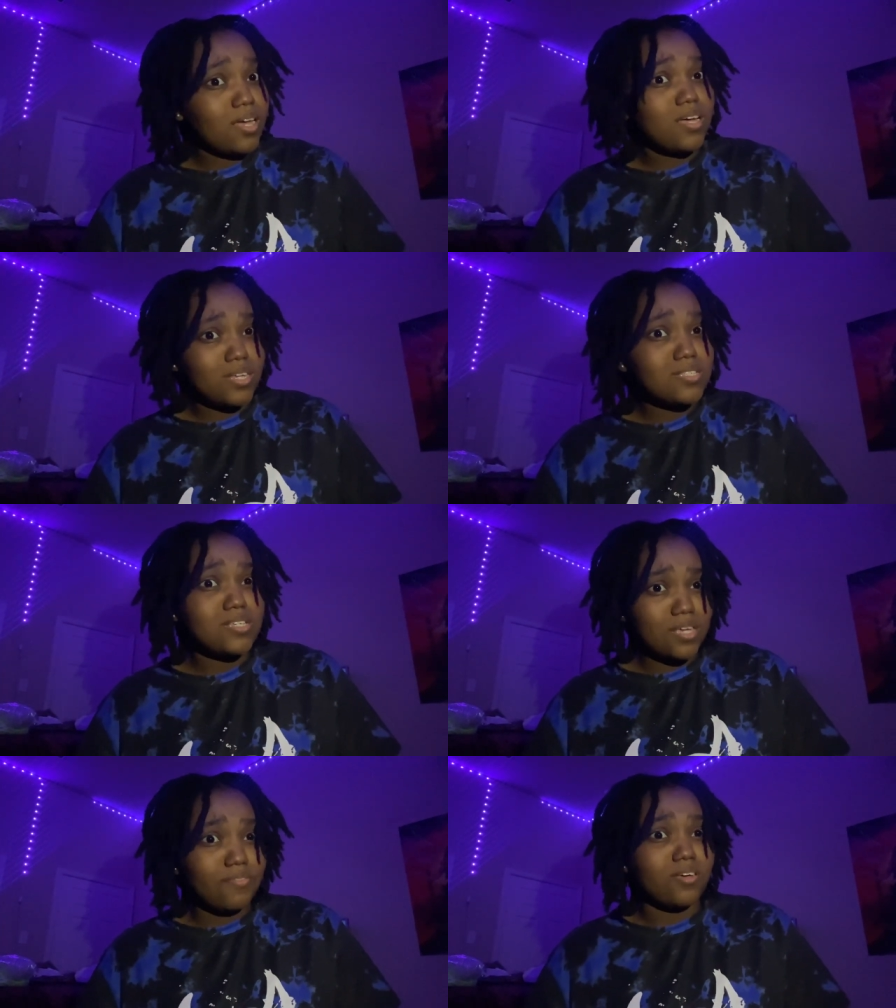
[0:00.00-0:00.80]
it's
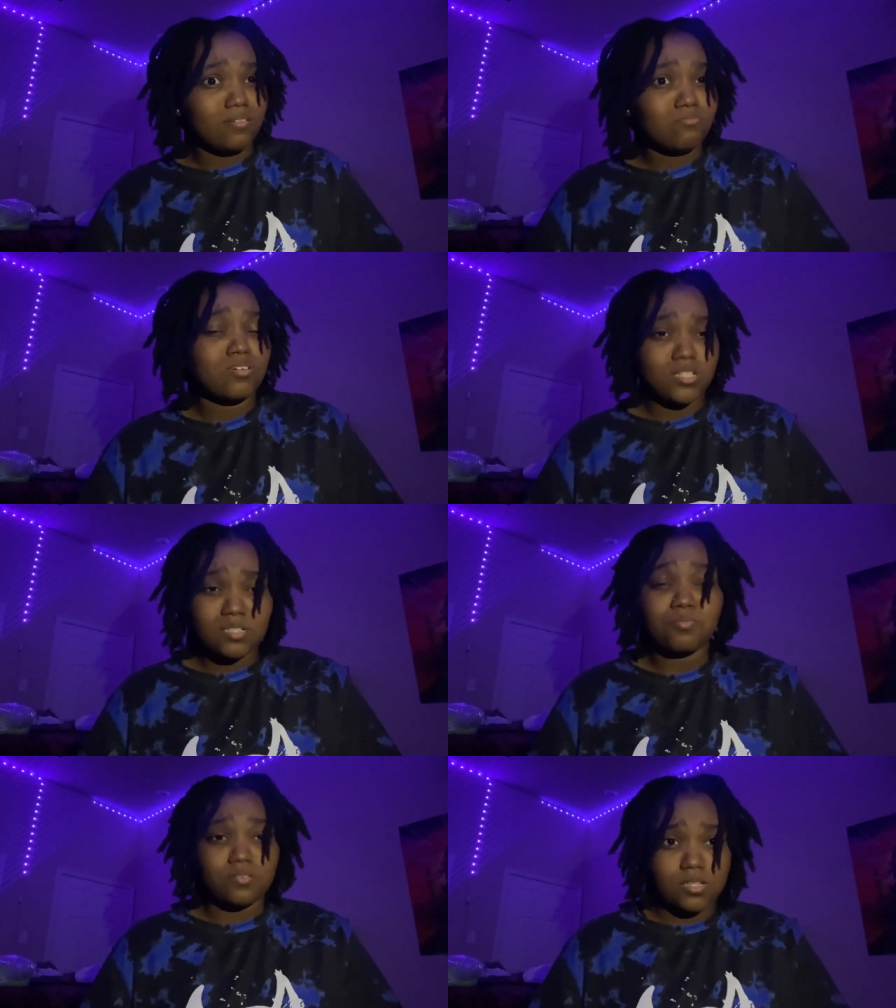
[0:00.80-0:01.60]
giving what it's
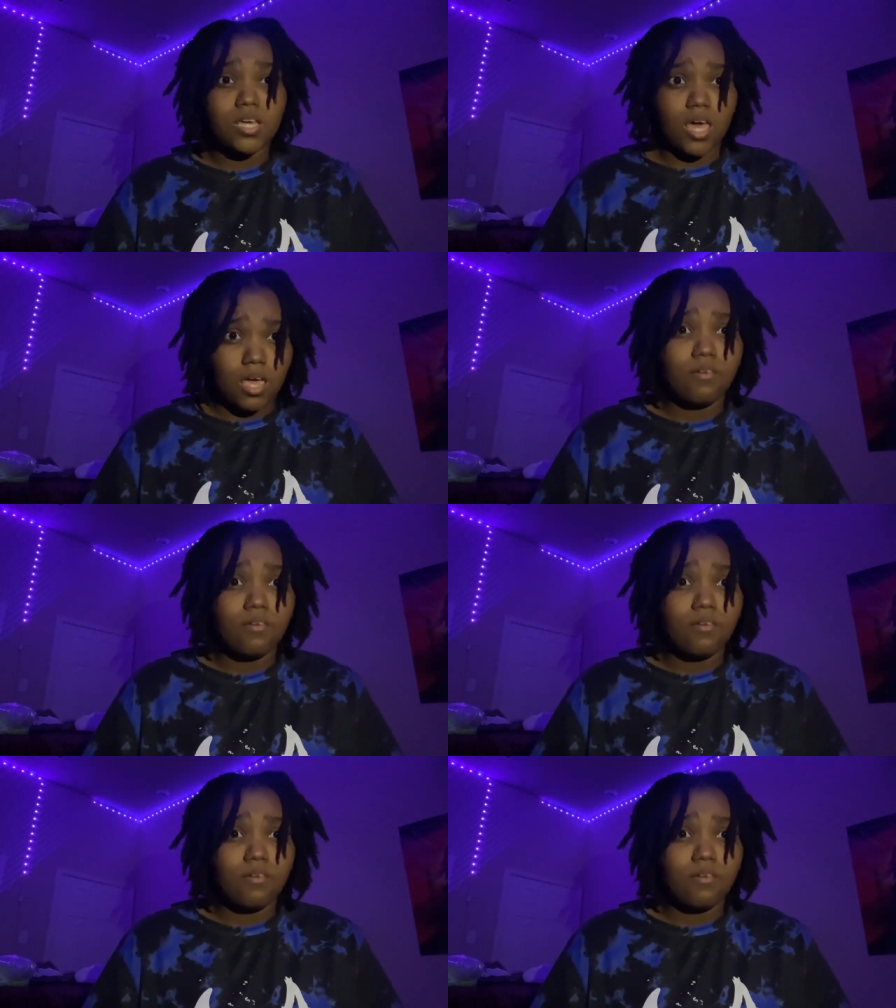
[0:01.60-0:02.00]
supposed to get.